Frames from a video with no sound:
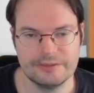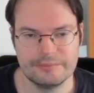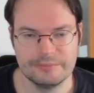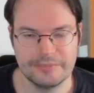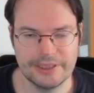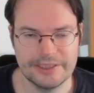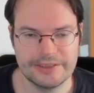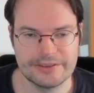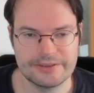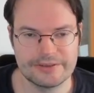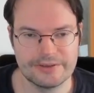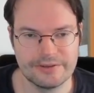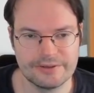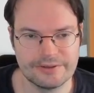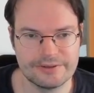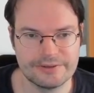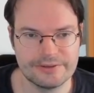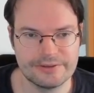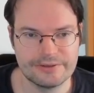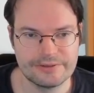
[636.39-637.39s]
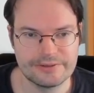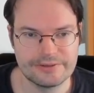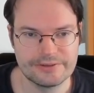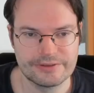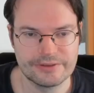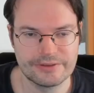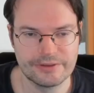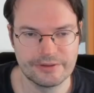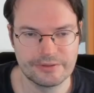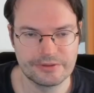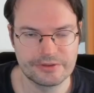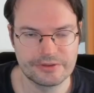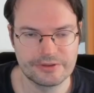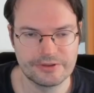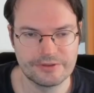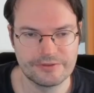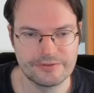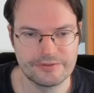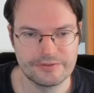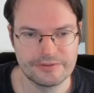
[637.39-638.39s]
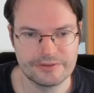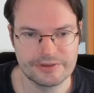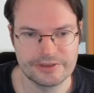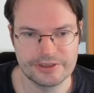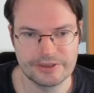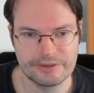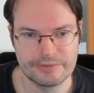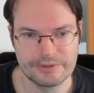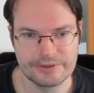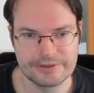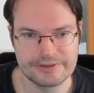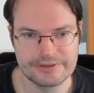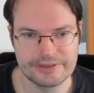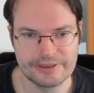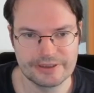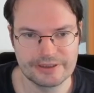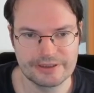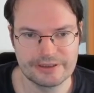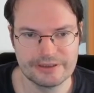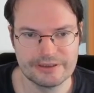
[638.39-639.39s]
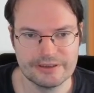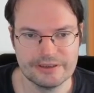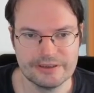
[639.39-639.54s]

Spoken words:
based on the notion of sequencing